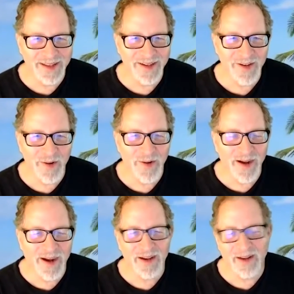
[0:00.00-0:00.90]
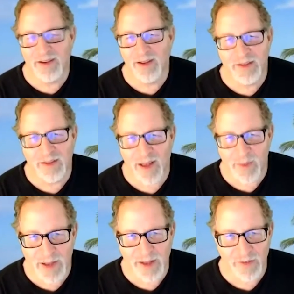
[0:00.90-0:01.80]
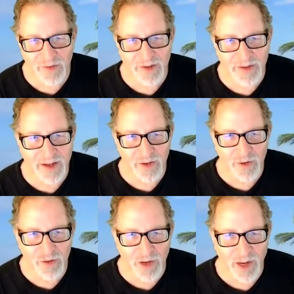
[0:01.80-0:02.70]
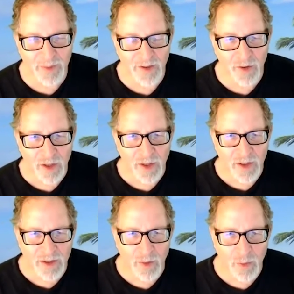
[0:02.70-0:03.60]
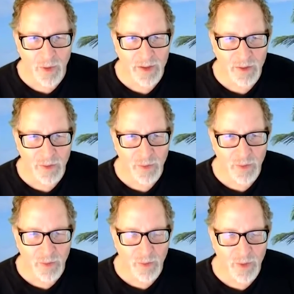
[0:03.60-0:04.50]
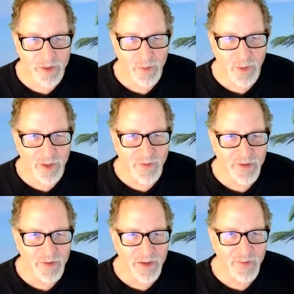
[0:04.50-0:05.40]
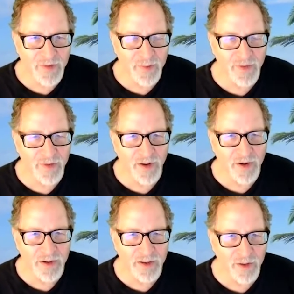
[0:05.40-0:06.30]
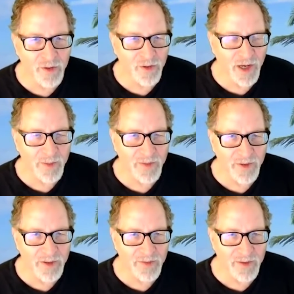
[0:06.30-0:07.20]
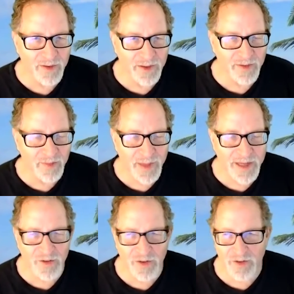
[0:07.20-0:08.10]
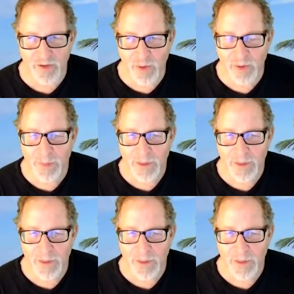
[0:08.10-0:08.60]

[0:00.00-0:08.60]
You know, I, I talk to a lot of managers that take a new job and they go, you know, what, what, what advice do you have for someone starting a new job as a, as a, as a manager? I say, well,